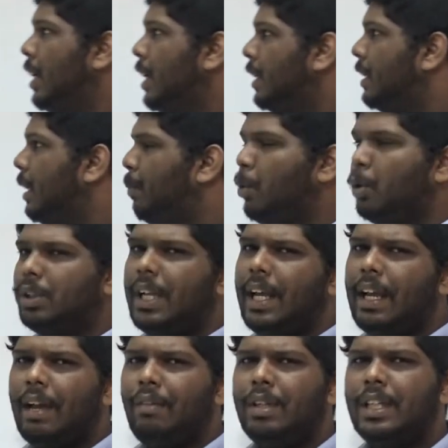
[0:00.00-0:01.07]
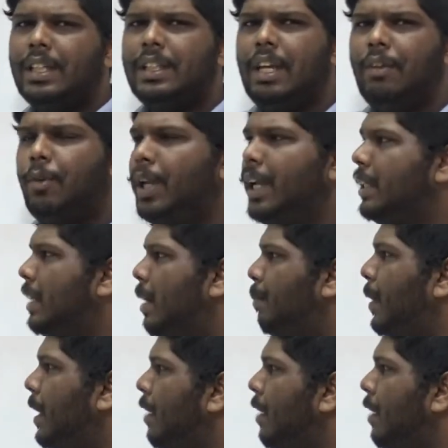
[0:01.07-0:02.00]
Suppose, like I will just give you an example,